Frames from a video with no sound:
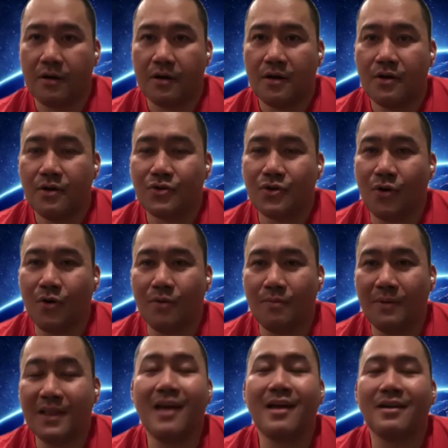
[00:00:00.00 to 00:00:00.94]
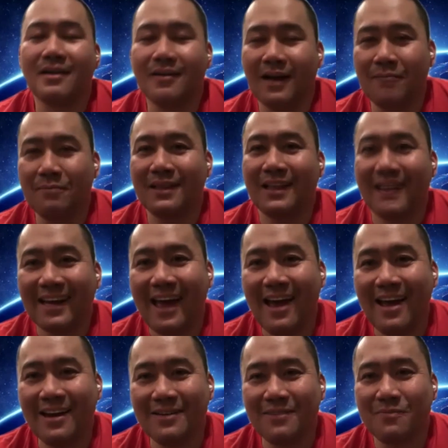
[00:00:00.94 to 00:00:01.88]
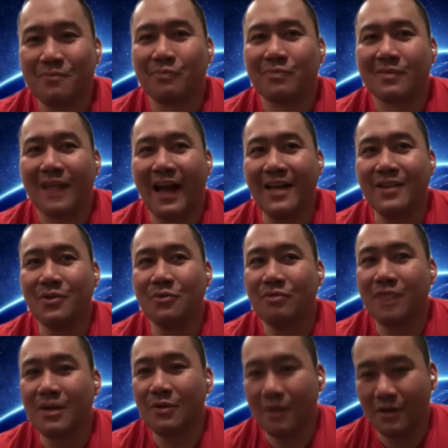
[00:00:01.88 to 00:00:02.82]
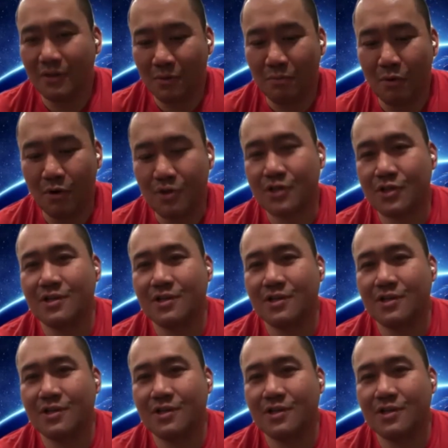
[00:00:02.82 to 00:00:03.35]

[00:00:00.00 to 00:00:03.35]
So, but then again, I don't really wanted to push